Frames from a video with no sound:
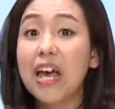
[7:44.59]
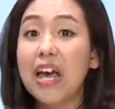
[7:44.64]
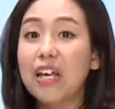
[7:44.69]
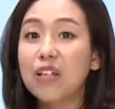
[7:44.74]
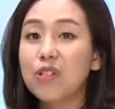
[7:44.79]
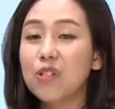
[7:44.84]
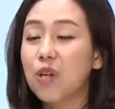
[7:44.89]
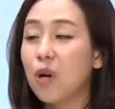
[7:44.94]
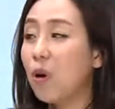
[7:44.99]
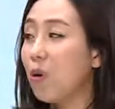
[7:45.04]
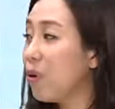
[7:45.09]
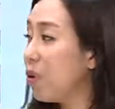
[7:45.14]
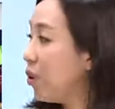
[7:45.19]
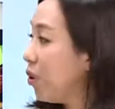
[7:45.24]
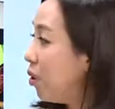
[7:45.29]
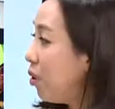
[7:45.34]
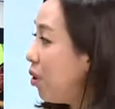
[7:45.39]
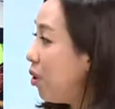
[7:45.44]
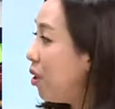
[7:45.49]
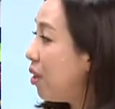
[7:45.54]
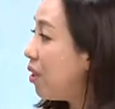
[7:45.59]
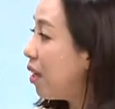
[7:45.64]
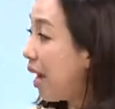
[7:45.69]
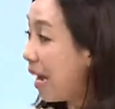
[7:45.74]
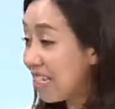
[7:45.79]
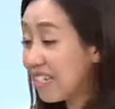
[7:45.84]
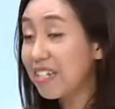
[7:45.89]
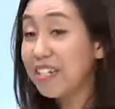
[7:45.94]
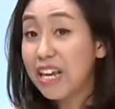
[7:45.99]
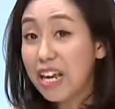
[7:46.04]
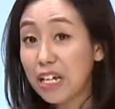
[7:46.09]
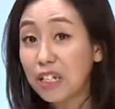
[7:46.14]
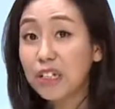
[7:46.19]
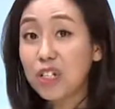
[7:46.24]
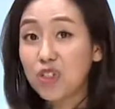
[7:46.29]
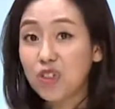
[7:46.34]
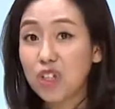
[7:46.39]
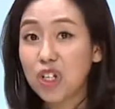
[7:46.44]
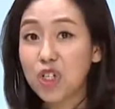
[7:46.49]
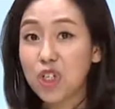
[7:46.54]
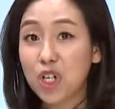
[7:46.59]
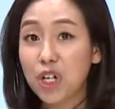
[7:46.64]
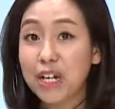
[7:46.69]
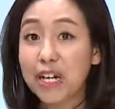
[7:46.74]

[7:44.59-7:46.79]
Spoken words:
So as an English teacher,